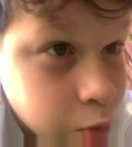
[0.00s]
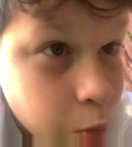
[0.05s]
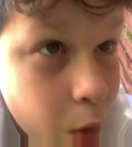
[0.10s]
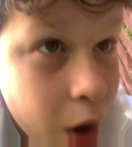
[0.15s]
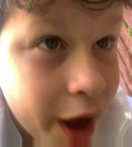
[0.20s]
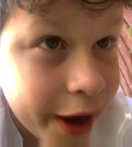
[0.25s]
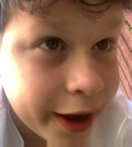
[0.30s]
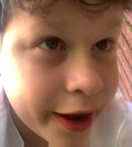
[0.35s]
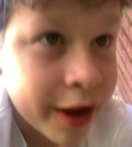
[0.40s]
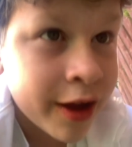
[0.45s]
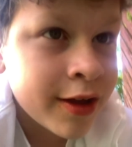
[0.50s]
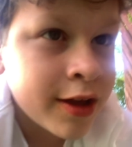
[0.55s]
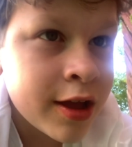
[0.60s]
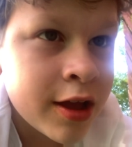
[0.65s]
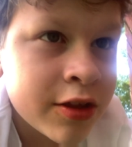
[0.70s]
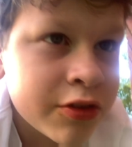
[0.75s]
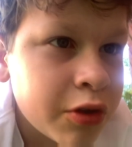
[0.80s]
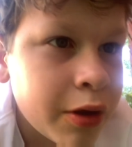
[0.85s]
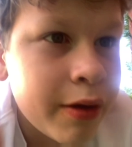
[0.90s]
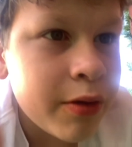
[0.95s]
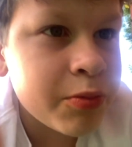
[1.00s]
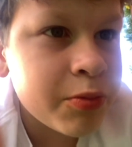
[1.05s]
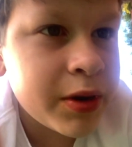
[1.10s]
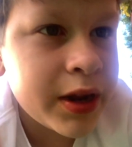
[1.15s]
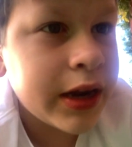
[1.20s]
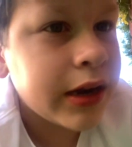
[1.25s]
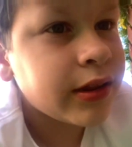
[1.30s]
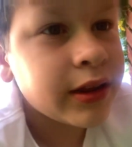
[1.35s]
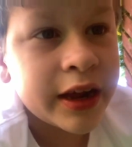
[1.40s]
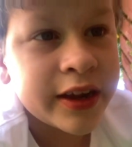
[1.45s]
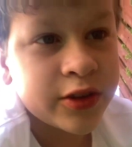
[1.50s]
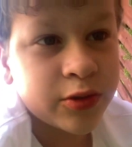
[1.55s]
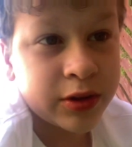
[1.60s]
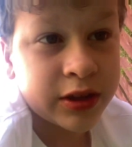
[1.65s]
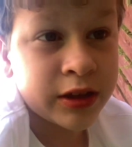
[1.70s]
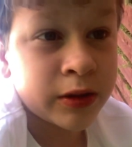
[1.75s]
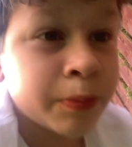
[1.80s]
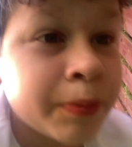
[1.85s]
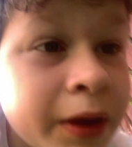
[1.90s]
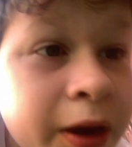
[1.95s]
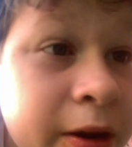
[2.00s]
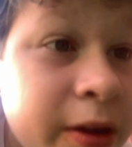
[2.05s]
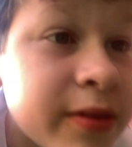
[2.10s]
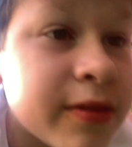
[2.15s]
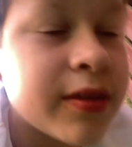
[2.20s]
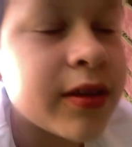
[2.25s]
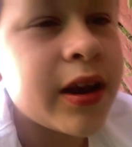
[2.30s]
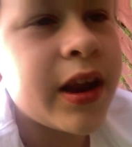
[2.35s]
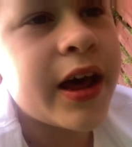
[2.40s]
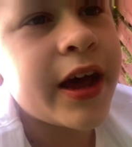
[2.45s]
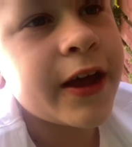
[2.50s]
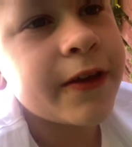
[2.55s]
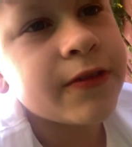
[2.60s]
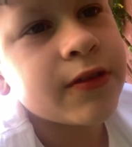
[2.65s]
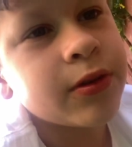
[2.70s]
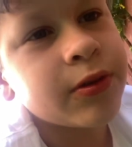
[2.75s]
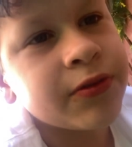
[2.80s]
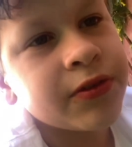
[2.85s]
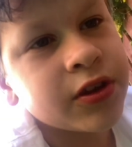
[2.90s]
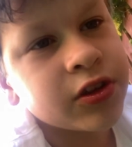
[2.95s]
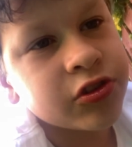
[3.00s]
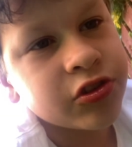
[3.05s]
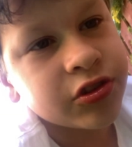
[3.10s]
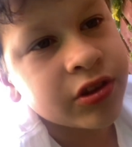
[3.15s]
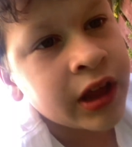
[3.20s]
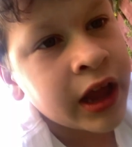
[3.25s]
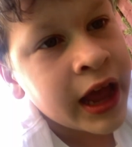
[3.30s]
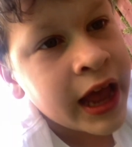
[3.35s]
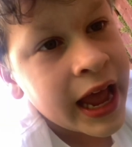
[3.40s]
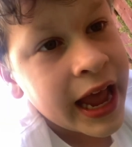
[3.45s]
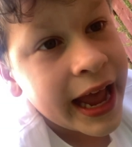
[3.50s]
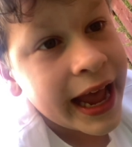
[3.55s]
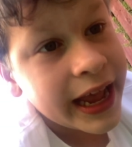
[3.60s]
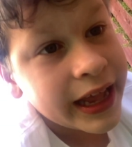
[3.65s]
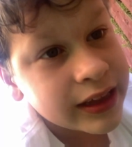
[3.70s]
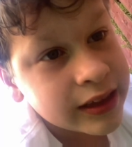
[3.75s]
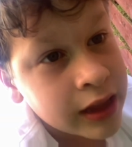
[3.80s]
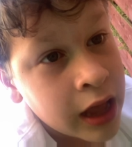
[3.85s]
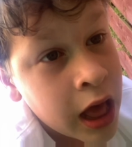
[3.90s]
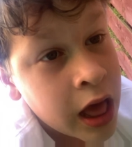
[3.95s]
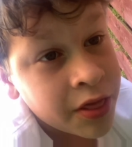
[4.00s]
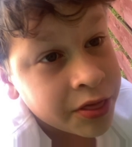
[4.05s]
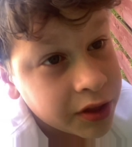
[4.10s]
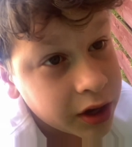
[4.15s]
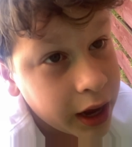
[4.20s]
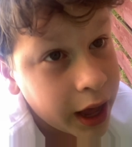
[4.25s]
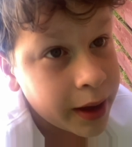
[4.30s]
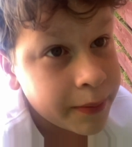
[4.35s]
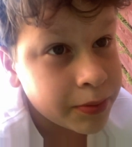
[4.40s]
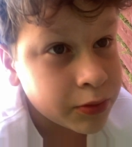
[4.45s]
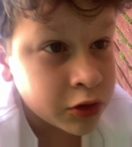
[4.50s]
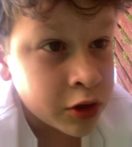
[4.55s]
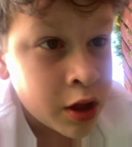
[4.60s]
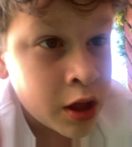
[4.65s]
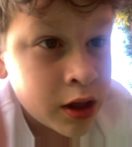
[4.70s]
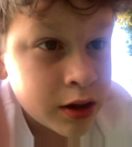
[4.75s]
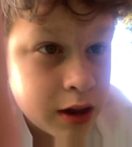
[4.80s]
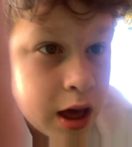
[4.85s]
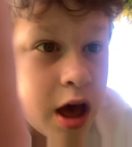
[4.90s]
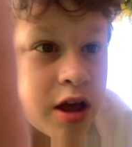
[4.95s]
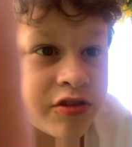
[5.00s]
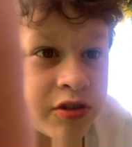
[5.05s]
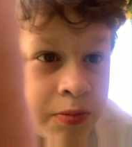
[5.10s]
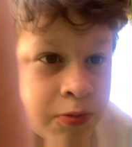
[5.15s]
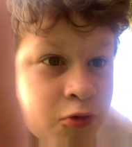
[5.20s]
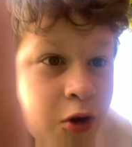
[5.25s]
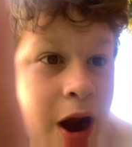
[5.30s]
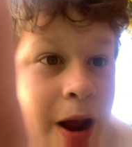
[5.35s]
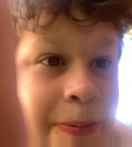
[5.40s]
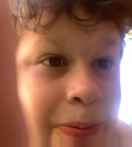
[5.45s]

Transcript: why. So I really like to experience a live. So if you can just hit the like button, uh, subscribe